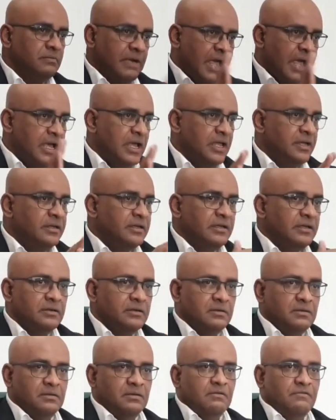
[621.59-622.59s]
and
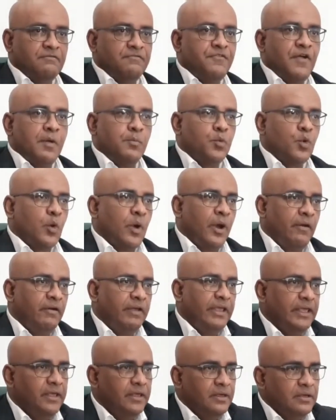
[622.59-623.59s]

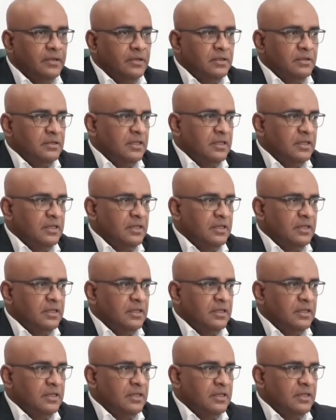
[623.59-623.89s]
February